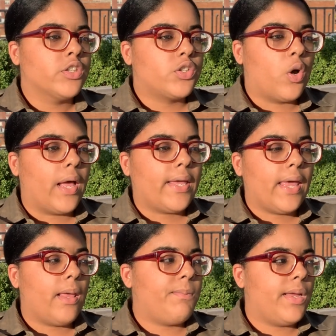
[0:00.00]
So I
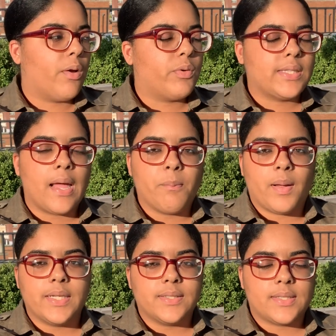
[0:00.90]
came here with that
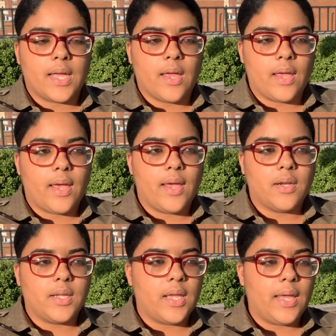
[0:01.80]
mindset,
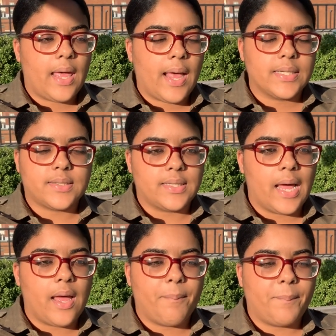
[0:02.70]
and it has
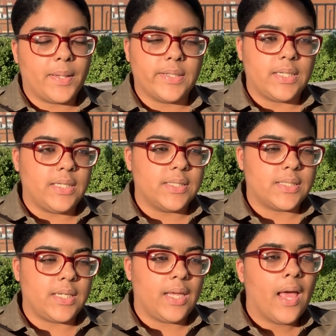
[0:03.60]
not been
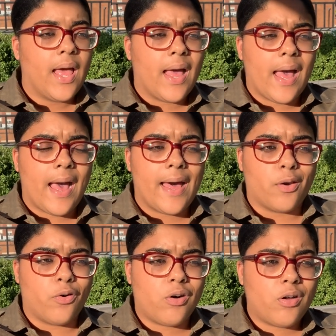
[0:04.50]
easy at
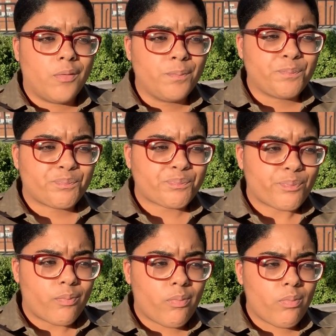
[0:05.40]
all.
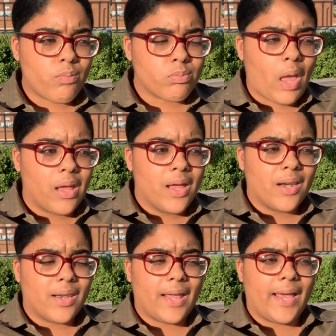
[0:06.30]

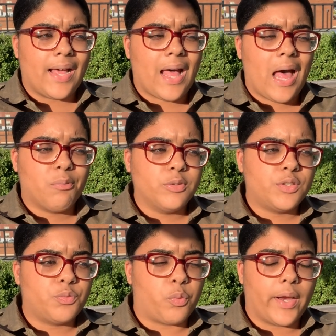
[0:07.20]
Like, I
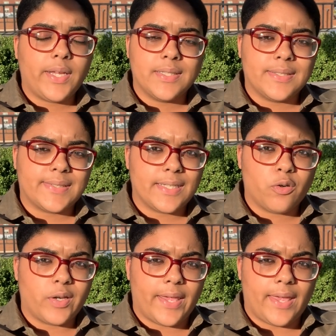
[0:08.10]
was breaking this
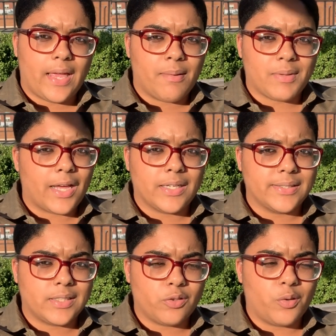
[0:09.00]
little gig. I'm not
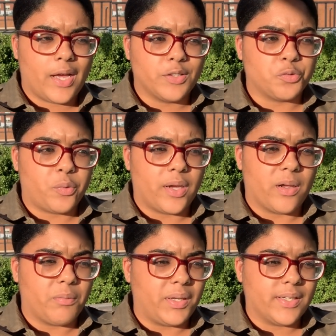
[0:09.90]
gonna tell you guys
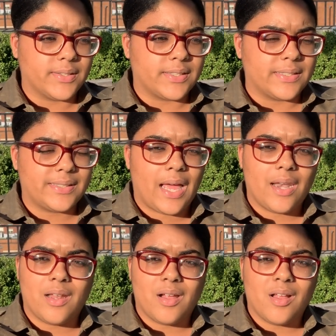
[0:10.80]
where, because it's
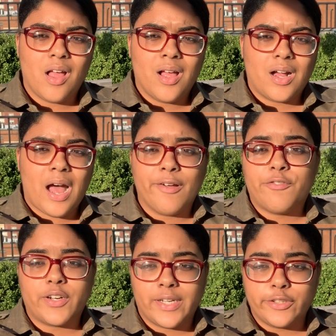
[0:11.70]
kind of
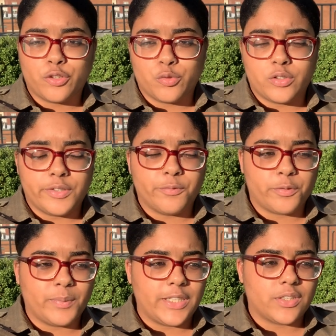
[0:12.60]
confidential, the
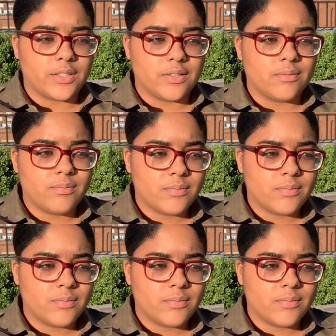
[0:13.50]
information